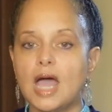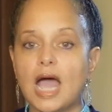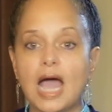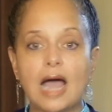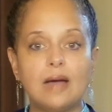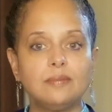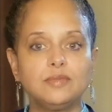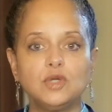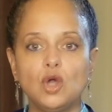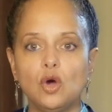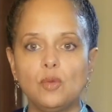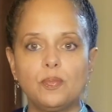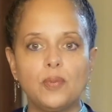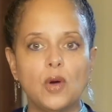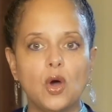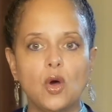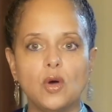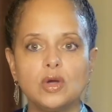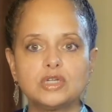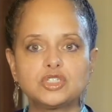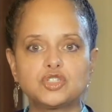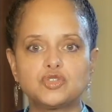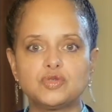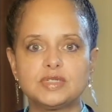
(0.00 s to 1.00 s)
I'm no
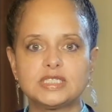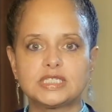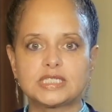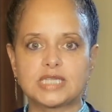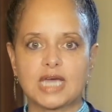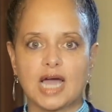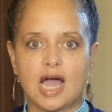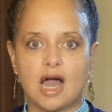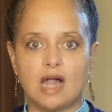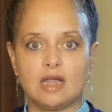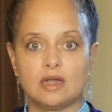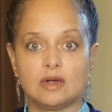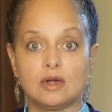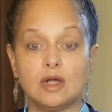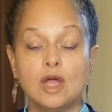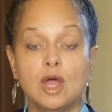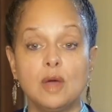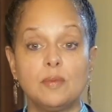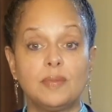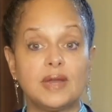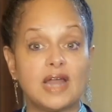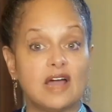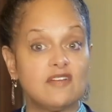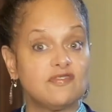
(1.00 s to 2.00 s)
poetry scholar,
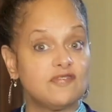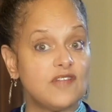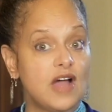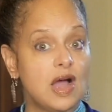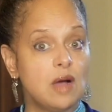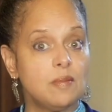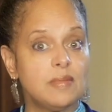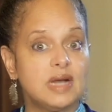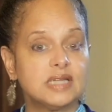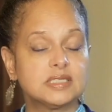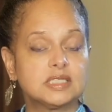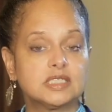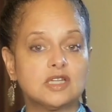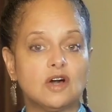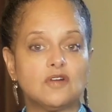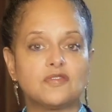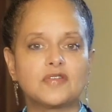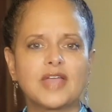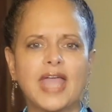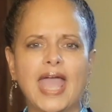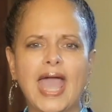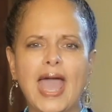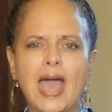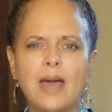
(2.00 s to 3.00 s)
but I found
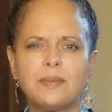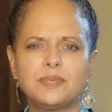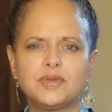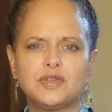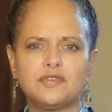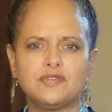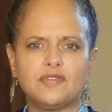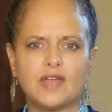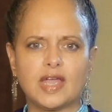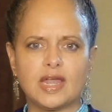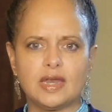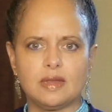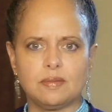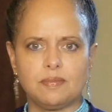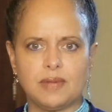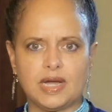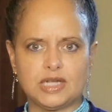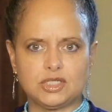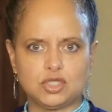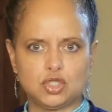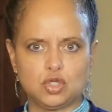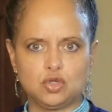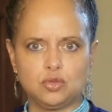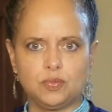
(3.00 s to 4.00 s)
myself captivated
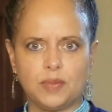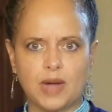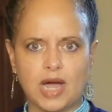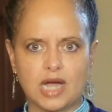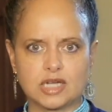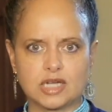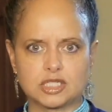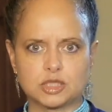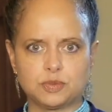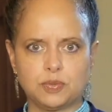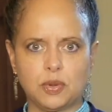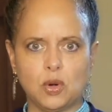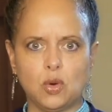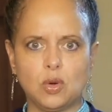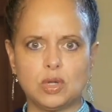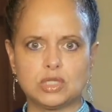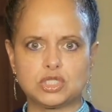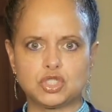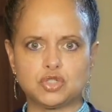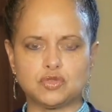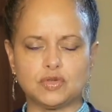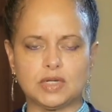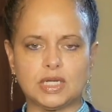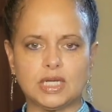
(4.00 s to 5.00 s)
by Tupac's
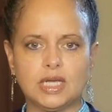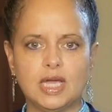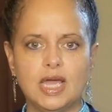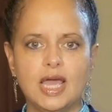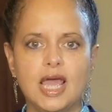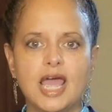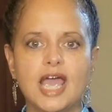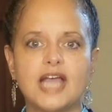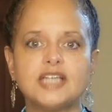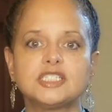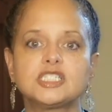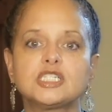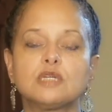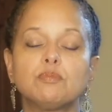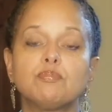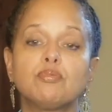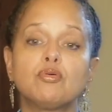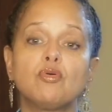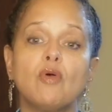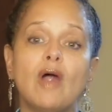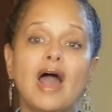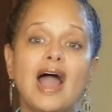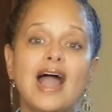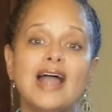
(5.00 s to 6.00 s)
poetry and
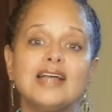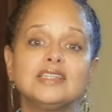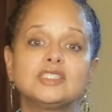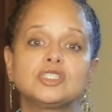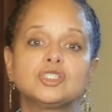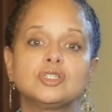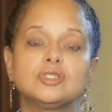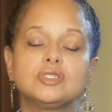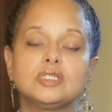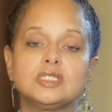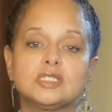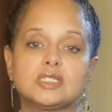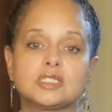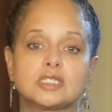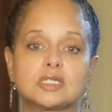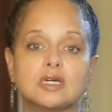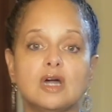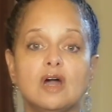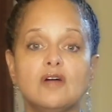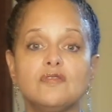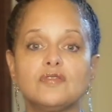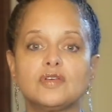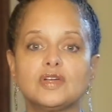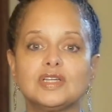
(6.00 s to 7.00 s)
surprised to
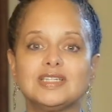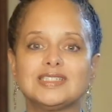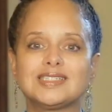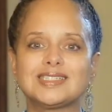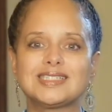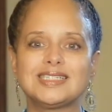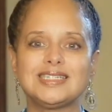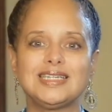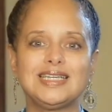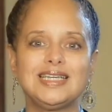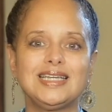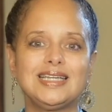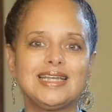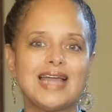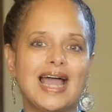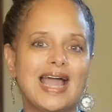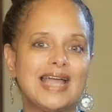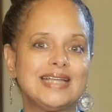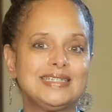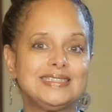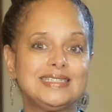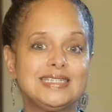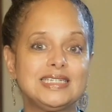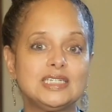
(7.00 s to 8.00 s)
discover his teen
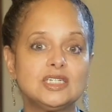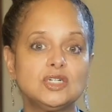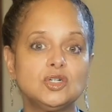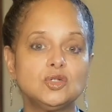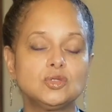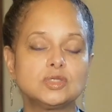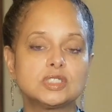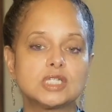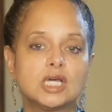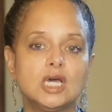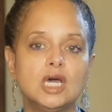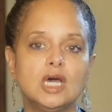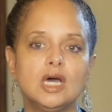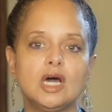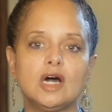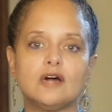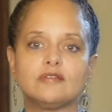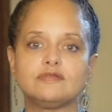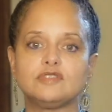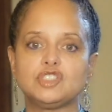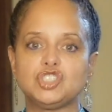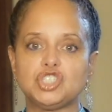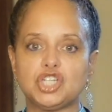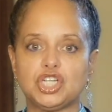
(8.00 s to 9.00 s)
ideals
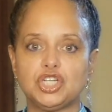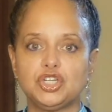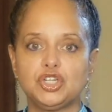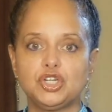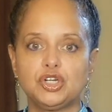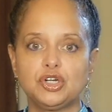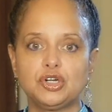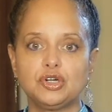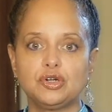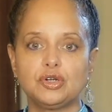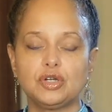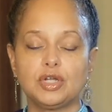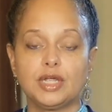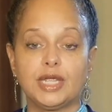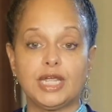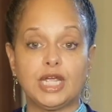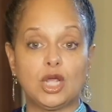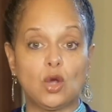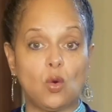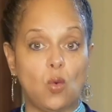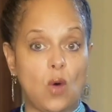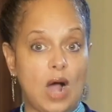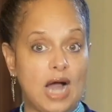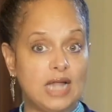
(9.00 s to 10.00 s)
of gender,
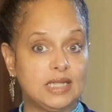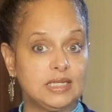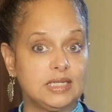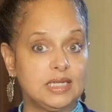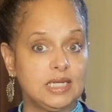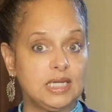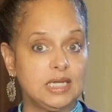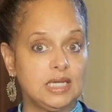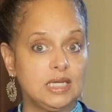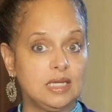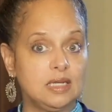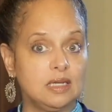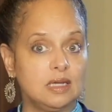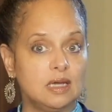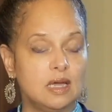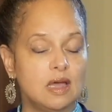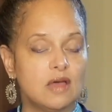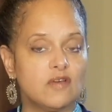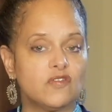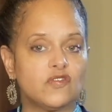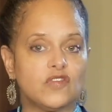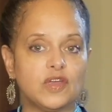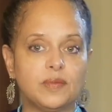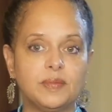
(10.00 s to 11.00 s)
equality,
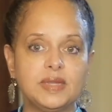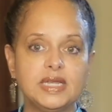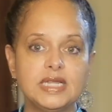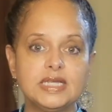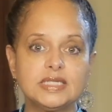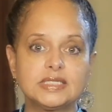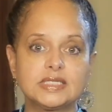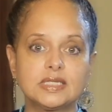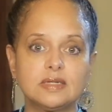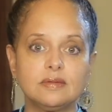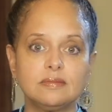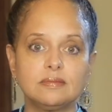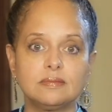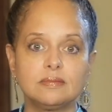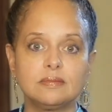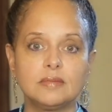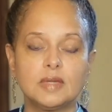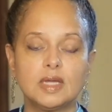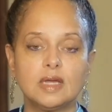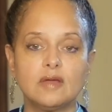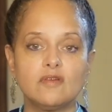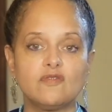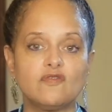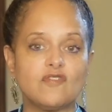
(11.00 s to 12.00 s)
feminism,
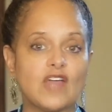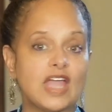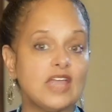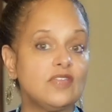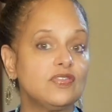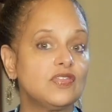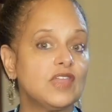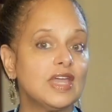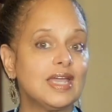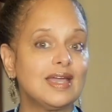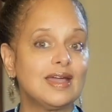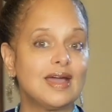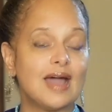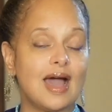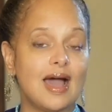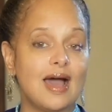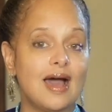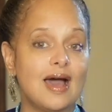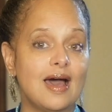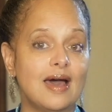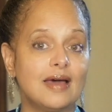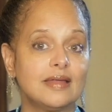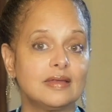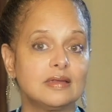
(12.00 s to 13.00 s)
faith in
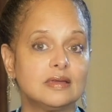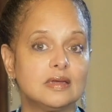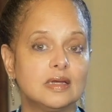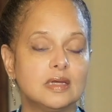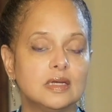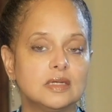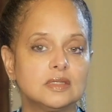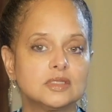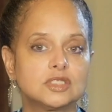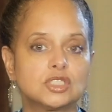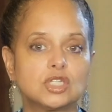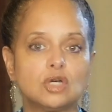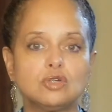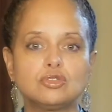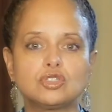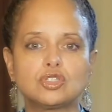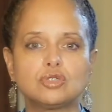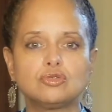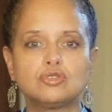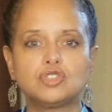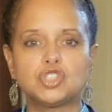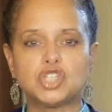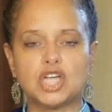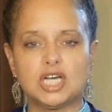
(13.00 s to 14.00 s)
God,
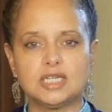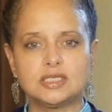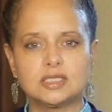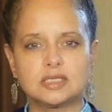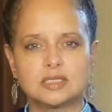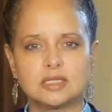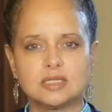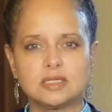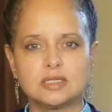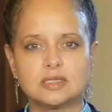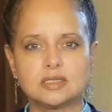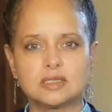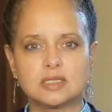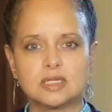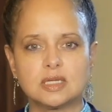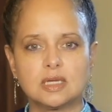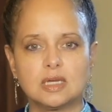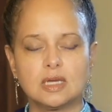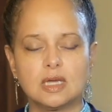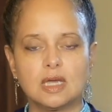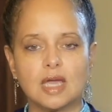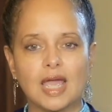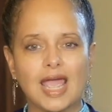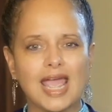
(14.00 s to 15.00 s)
social justice,
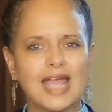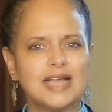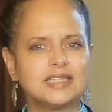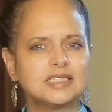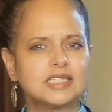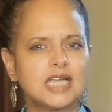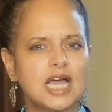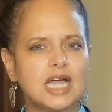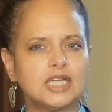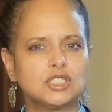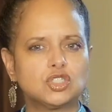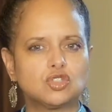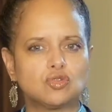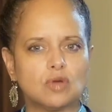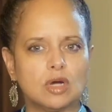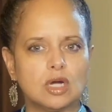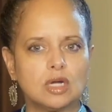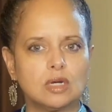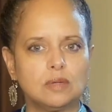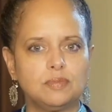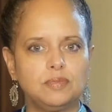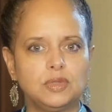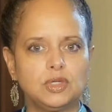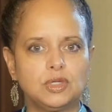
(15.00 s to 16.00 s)
anti
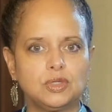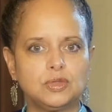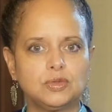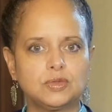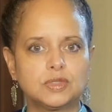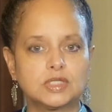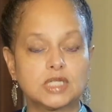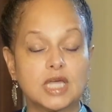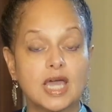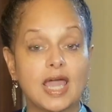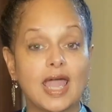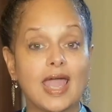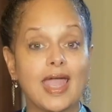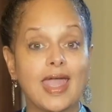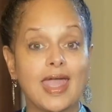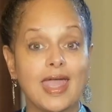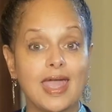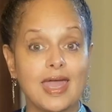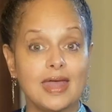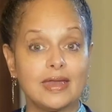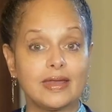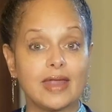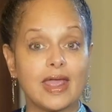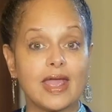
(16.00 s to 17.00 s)
drug abuse,
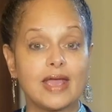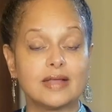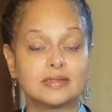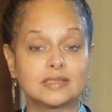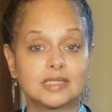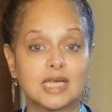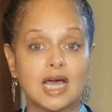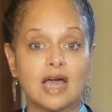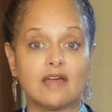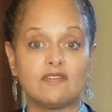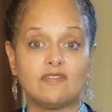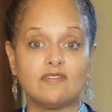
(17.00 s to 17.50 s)
and anti